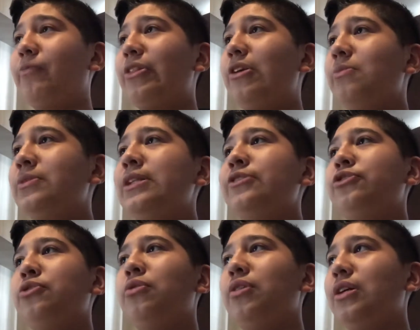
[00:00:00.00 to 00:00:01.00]
sometimes
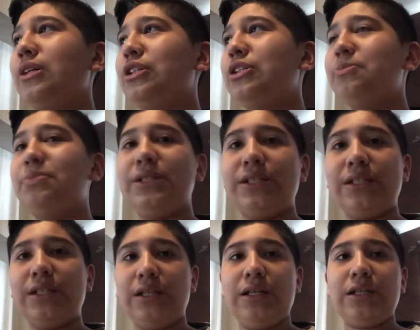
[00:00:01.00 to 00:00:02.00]
Thor could be
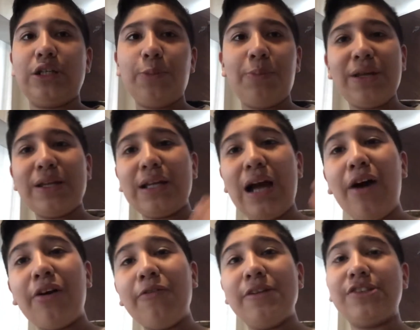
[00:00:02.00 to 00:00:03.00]

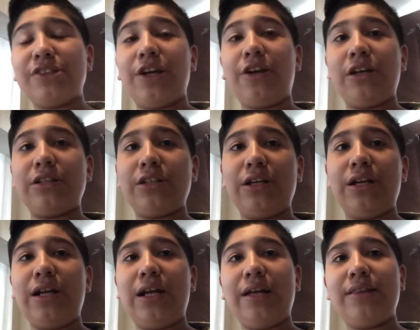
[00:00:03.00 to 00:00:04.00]
out of his character.
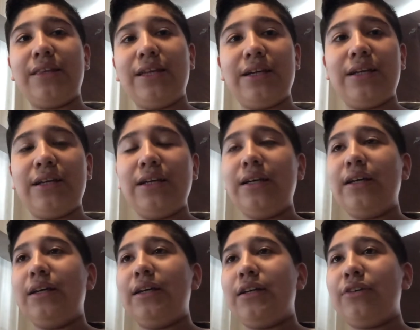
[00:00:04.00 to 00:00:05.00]
And I think
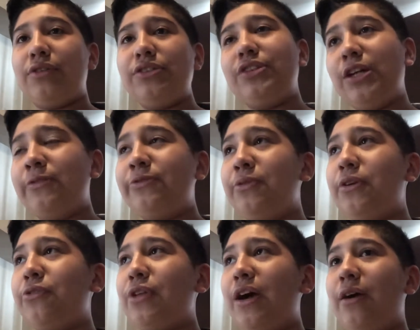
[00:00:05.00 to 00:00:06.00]
Chris
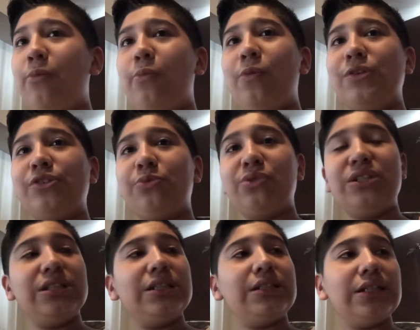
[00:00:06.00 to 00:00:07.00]
Hemsworth was
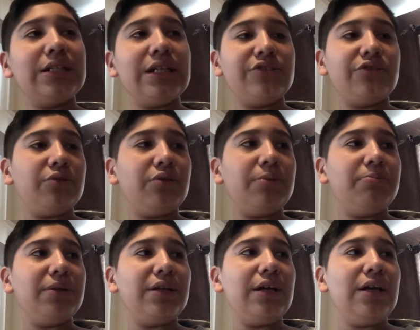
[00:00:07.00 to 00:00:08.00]
really good as Thor,
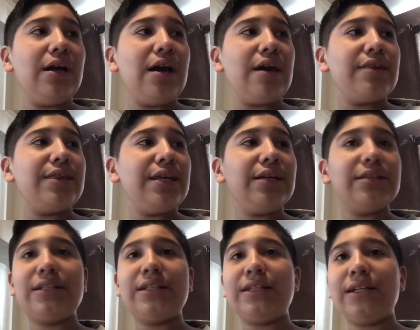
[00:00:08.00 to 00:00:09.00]
but I think
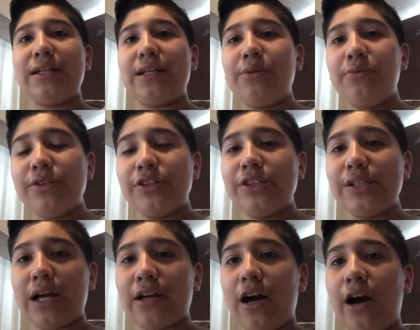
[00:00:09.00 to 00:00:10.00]
he wasn't
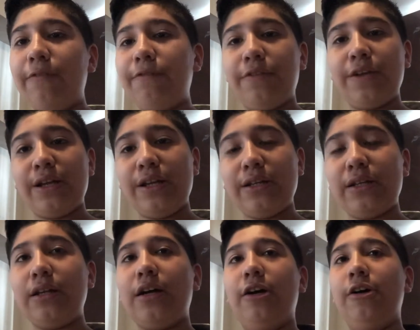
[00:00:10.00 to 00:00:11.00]
that confident
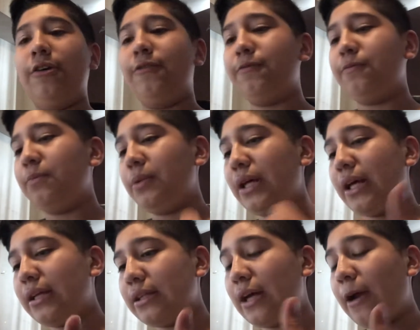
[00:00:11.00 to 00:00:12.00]
of
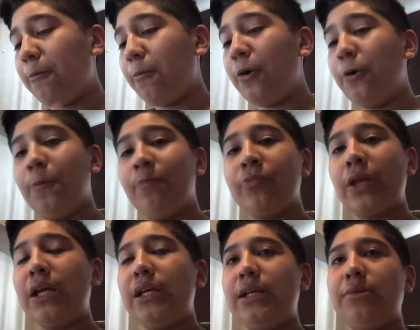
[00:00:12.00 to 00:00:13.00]
playing that role.
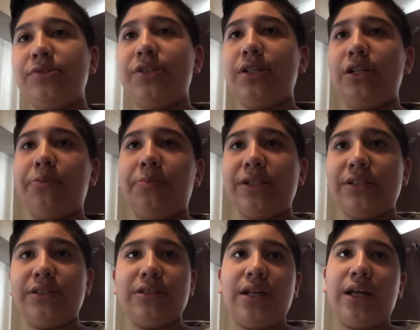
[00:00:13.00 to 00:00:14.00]
He was a little bit
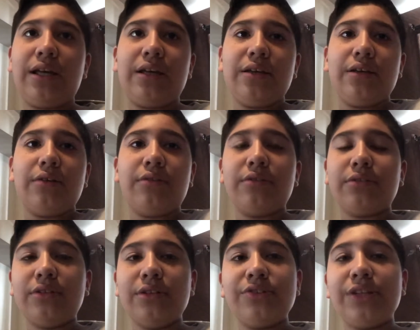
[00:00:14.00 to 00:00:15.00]
like,
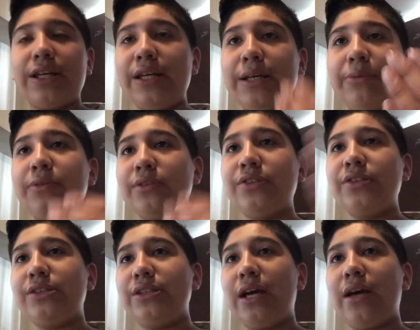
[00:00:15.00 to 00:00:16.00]
looks like he
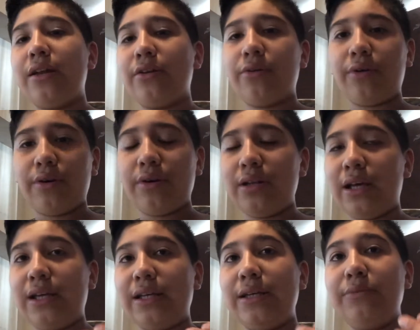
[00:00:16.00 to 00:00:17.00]
wasn't
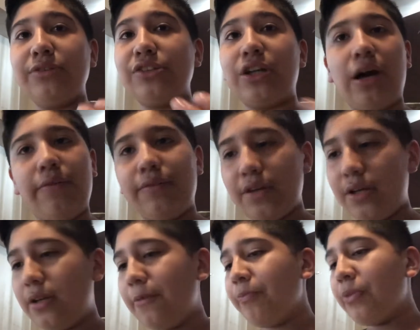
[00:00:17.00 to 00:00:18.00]
like he wasn't confident.
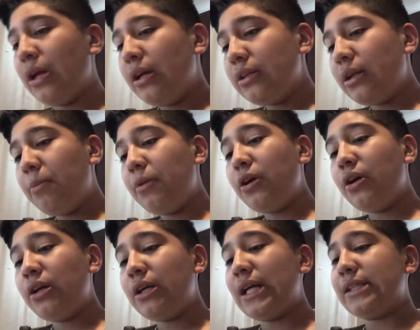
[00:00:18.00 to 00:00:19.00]

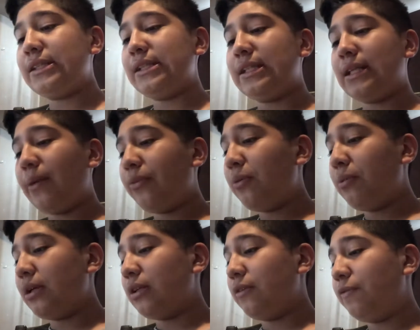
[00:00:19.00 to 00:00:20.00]
Number 18, Captain
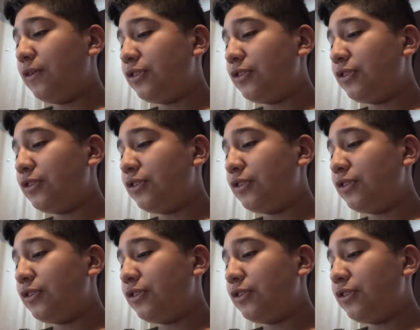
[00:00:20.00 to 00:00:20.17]
America: The First